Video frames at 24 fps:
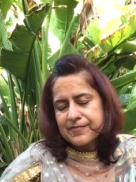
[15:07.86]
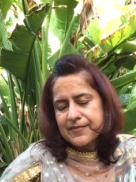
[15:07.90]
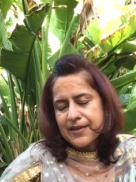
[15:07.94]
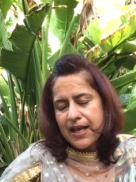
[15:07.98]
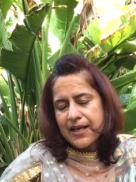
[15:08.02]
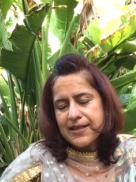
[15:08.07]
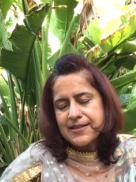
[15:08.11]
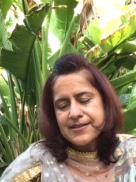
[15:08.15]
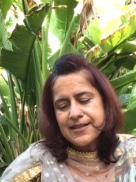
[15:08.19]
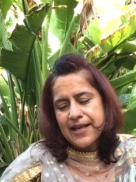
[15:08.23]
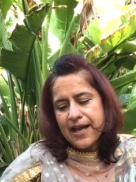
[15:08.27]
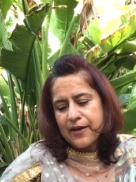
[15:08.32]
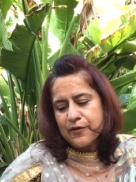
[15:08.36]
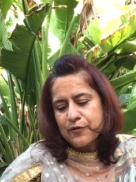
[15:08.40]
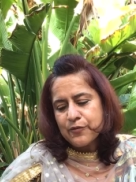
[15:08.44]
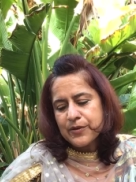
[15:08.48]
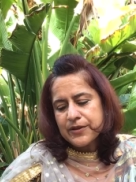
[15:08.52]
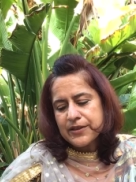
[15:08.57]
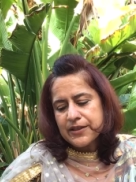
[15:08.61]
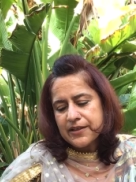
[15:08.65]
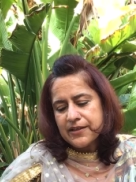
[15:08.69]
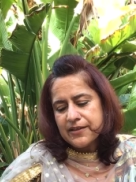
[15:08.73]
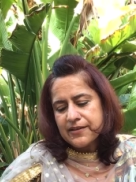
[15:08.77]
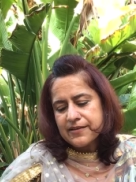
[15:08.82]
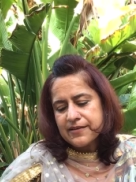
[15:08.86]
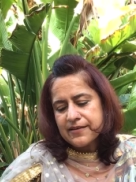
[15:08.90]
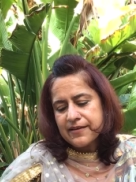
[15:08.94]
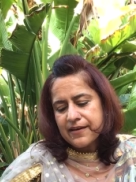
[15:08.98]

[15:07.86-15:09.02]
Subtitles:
I sat with it.